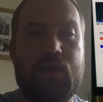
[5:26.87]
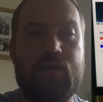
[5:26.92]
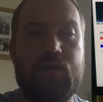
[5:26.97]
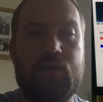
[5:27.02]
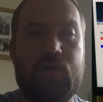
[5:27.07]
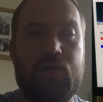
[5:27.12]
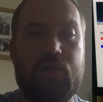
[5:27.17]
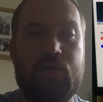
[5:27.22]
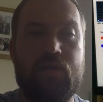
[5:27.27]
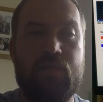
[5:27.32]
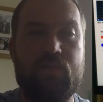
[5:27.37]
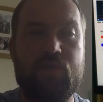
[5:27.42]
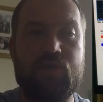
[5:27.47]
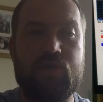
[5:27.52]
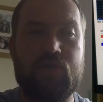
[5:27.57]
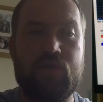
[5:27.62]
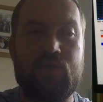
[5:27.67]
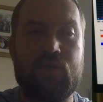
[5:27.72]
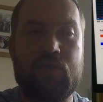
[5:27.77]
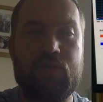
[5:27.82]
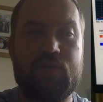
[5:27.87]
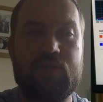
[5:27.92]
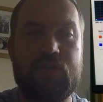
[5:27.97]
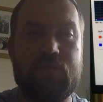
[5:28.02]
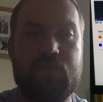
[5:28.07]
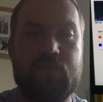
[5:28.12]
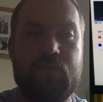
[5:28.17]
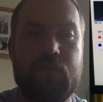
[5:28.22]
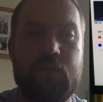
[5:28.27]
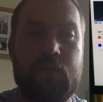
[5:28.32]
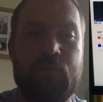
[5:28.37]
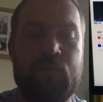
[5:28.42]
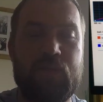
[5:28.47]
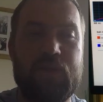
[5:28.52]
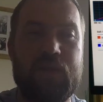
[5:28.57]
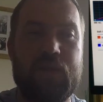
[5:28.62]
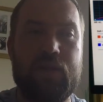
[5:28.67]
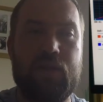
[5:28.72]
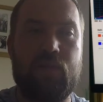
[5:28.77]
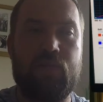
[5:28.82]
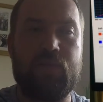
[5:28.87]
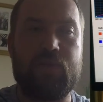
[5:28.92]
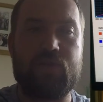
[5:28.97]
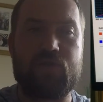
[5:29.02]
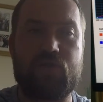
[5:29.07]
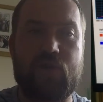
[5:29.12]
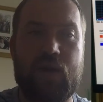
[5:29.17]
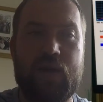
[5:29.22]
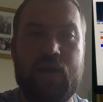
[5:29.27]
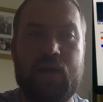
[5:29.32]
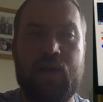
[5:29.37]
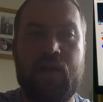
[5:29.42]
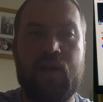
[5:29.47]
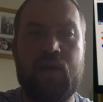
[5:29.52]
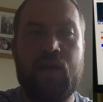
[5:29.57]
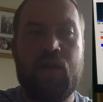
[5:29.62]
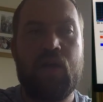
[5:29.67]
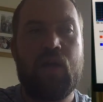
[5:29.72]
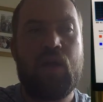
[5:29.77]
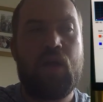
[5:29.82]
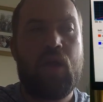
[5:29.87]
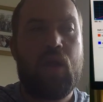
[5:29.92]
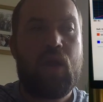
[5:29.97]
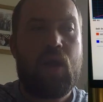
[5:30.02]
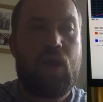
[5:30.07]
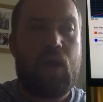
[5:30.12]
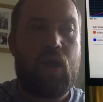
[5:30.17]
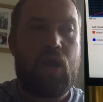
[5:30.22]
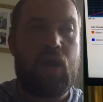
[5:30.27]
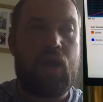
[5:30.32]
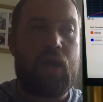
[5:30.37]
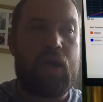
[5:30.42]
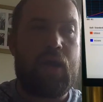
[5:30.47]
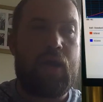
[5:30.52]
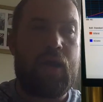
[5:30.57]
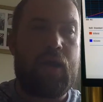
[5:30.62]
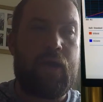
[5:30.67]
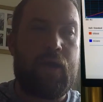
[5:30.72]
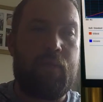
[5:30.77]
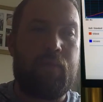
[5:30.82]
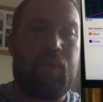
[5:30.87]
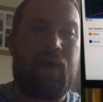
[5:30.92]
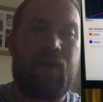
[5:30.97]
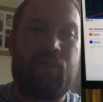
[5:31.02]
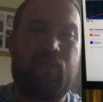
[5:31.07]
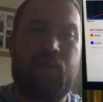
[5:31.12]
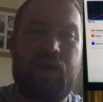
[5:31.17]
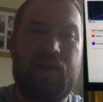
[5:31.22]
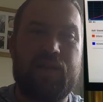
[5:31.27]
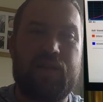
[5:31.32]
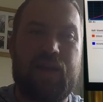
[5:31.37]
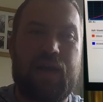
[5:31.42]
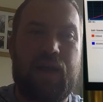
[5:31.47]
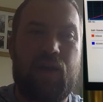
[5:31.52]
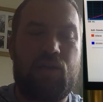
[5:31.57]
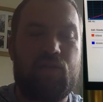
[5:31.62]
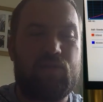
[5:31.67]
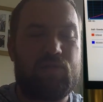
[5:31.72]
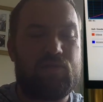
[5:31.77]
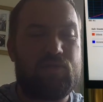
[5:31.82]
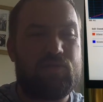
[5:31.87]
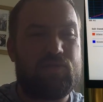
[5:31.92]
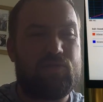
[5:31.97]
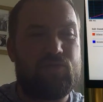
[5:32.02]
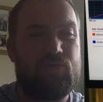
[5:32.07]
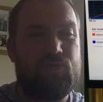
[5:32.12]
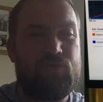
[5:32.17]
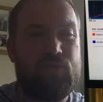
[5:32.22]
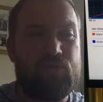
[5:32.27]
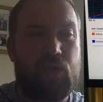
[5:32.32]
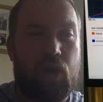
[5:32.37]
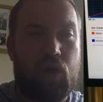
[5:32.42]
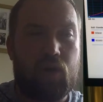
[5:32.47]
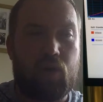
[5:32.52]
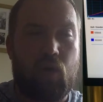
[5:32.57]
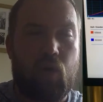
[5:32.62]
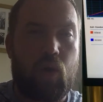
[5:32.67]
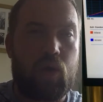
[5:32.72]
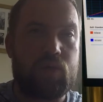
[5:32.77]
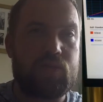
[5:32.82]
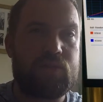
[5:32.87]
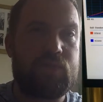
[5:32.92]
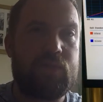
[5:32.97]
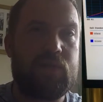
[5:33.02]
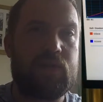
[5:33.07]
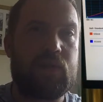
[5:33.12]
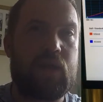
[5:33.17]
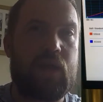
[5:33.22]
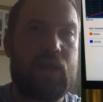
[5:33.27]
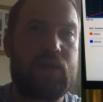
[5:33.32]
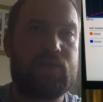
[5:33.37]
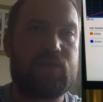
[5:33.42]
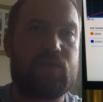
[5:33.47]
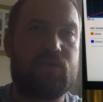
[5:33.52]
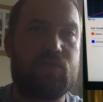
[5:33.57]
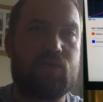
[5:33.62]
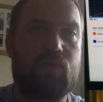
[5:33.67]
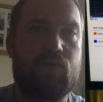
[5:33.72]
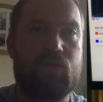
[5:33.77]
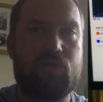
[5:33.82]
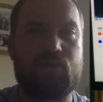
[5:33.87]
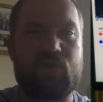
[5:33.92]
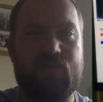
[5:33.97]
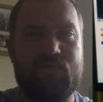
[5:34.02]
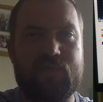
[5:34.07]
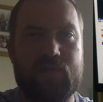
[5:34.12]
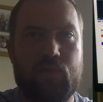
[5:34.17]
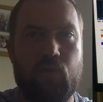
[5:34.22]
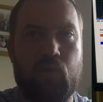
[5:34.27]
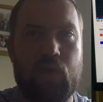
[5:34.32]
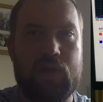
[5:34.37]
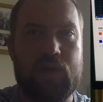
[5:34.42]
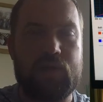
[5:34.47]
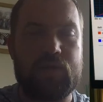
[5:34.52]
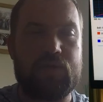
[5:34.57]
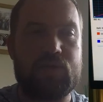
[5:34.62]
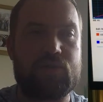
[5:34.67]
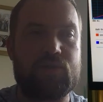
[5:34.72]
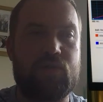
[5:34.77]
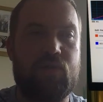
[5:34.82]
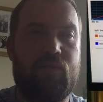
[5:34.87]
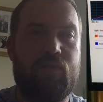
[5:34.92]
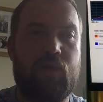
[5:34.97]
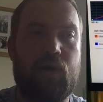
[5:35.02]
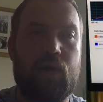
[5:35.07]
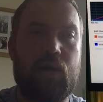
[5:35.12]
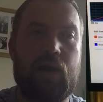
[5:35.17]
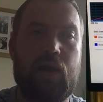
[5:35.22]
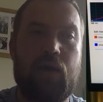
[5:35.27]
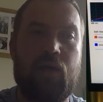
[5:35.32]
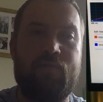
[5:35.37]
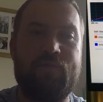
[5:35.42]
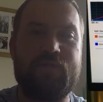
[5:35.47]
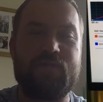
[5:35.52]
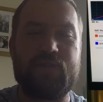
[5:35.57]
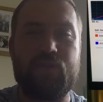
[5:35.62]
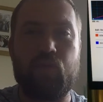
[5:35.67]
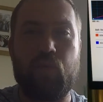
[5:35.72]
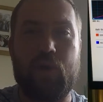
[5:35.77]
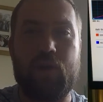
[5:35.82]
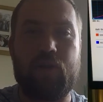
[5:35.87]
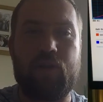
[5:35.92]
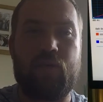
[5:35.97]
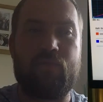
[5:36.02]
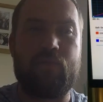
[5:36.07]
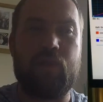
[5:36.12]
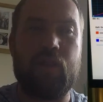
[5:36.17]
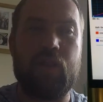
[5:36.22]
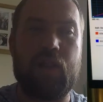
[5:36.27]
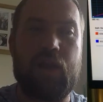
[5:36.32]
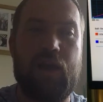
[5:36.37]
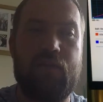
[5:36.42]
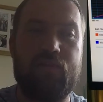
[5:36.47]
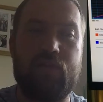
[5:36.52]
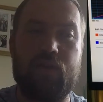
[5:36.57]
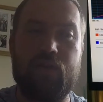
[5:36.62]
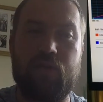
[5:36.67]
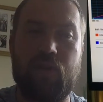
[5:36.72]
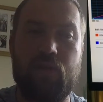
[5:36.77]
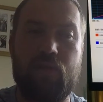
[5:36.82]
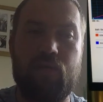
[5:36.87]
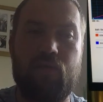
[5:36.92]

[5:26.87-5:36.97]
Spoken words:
the Mizuno seem to be a little bit straighter. I find that not quite to be the case on the course. Obviously wind and stuff like that. Obviously wind off the left, I do